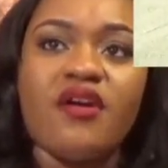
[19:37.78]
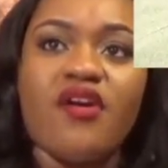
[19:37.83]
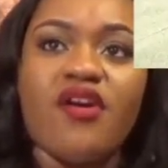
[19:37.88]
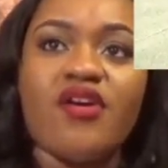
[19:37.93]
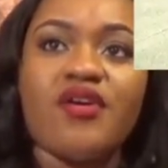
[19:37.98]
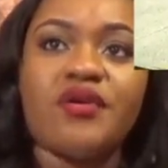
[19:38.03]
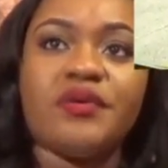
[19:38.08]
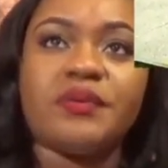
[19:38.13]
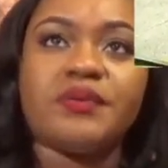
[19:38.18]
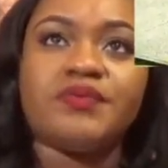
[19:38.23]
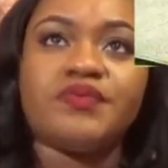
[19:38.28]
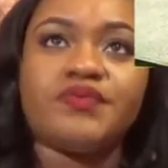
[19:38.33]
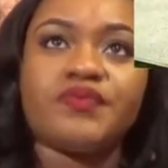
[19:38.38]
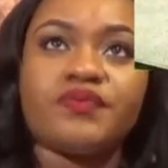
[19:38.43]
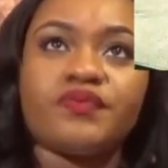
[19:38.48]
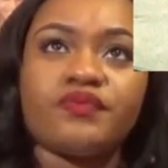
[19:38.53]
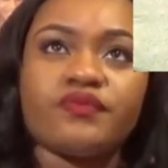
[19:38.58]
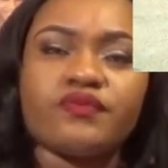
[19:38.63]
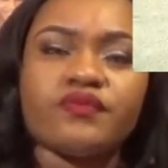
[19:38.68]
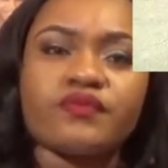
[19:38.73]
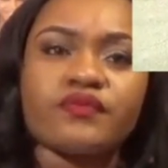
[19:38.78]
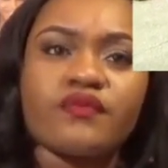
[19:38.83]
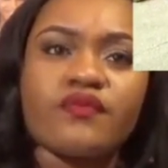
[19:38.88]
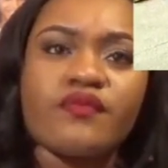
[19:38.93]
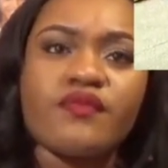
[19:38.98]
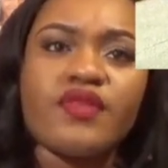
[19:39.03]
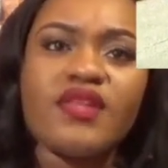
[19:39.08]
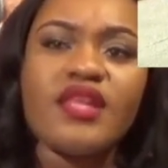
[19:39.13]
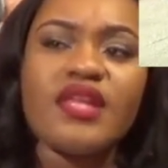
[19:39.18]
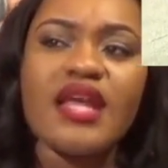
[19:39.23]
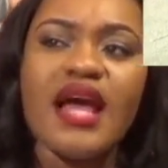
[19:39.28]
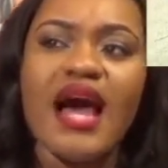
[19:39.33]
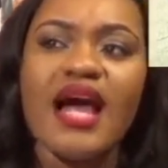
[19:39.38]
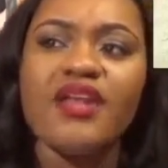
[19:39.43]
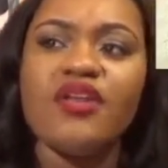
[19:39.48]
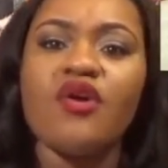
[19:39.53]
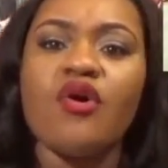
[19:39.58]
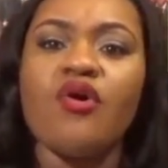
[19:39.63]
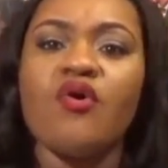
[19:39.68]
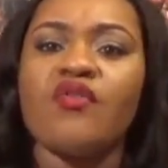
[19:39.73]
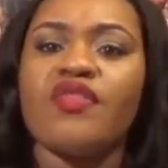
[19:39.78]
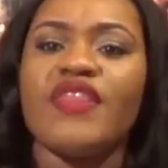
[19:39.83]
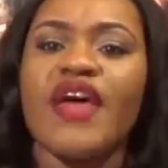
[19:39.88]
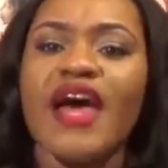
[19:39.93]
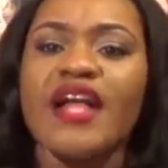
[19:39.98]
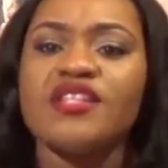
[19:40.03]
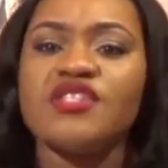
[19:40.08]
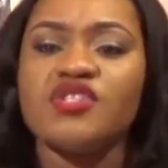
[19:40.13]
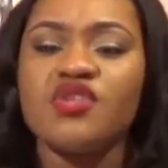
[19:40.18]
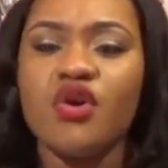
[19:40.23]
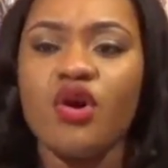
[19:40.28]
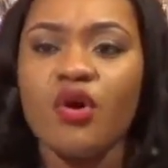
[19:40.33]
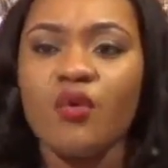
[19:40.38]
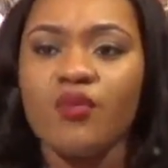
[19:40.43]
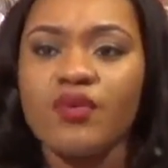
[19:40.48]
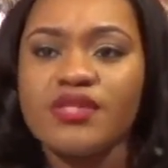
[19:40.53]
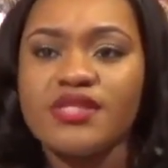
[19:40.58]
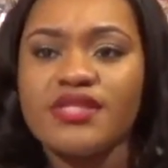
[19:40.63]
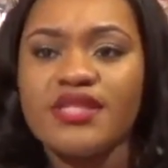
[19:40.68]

I know that song was